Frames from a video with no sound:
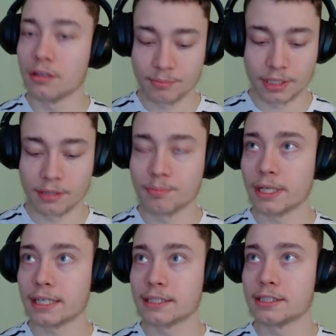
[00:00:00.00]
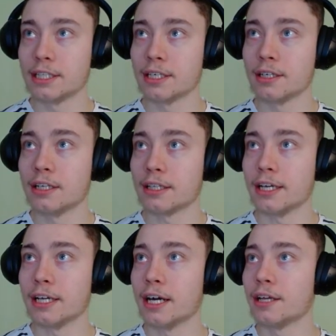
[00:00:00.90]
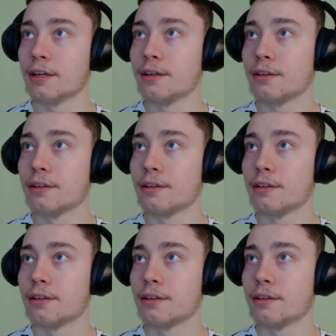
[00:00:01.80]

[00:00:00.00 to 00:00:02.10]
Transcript: Perplexity dot A I.